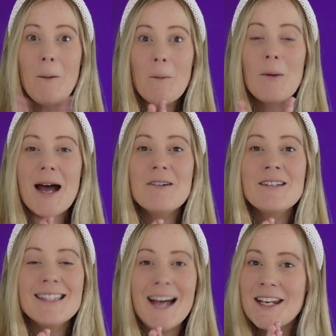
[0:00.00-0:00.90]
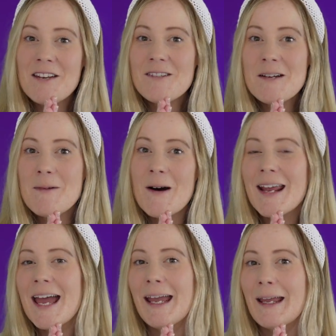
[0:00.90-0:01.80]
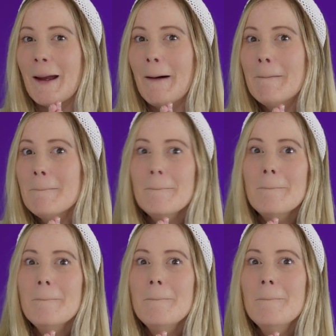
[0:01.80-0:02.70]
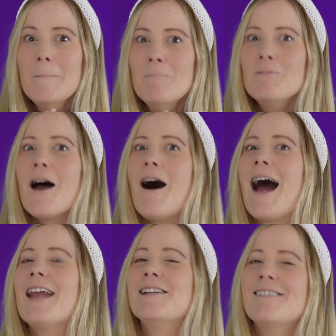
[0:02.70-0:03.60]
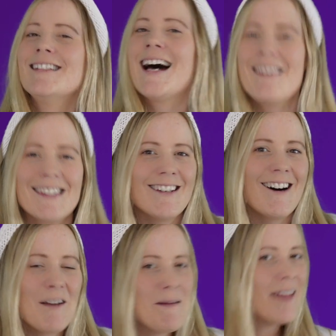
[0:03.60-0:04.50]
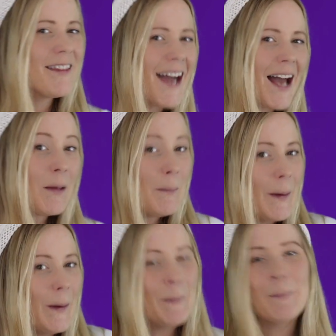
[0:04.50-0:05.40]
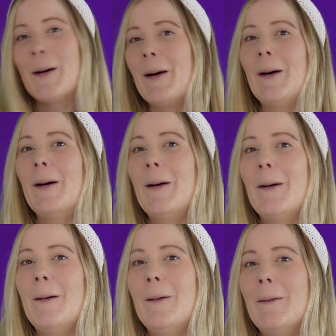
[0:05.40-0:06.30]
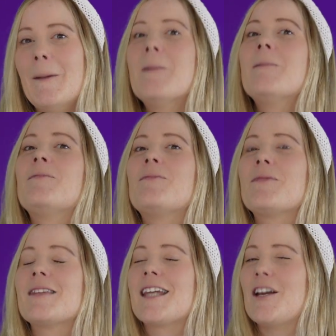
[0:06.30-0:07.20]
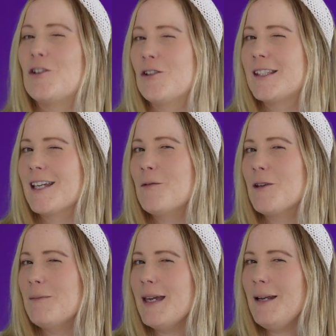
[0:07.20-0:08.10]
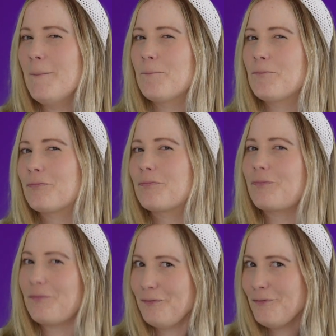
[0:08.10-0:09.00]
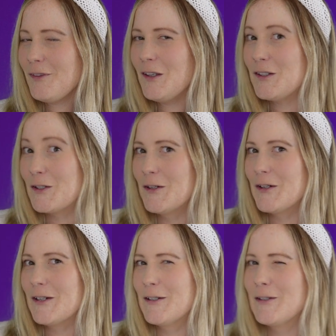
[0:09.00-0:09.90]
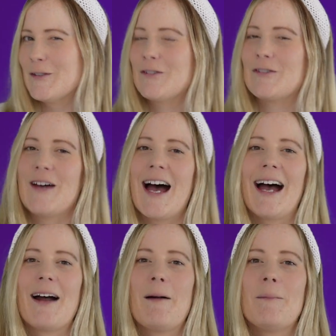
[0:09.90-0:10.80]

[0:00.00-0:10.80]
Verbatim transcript: Well done, everybody. Hmm, I know another song about the colour purple. Could you sing it with me? Toru fa.